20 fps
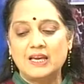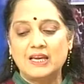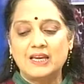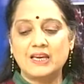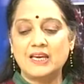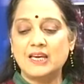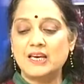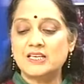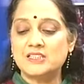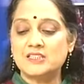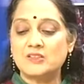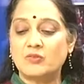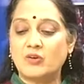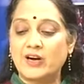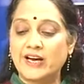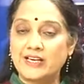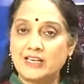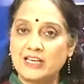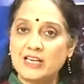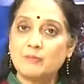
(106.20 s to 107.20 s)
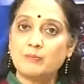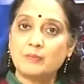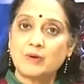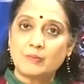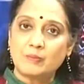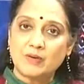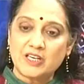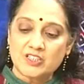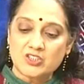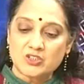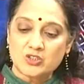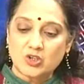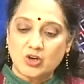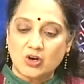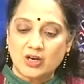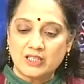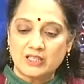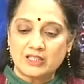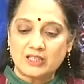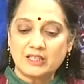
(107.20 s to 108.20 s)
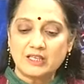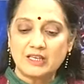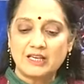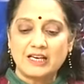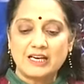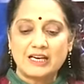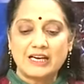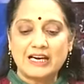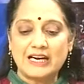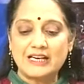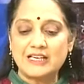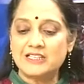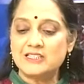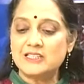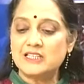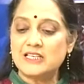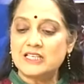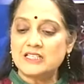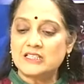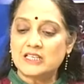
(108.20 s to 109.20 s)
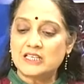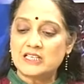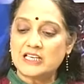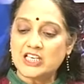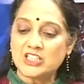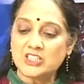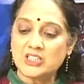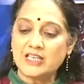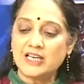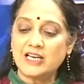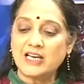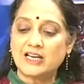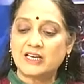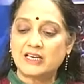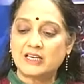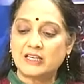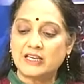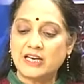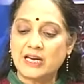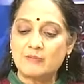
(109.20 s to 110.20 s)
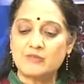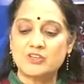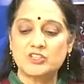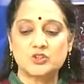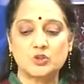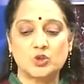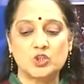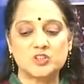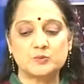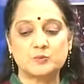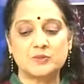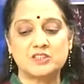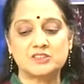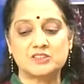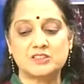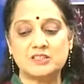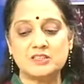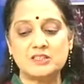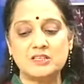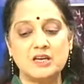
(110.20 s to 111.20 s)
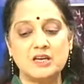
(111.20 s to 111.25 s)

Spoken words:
He is a widely published scholar and is internationally acclaimed resource person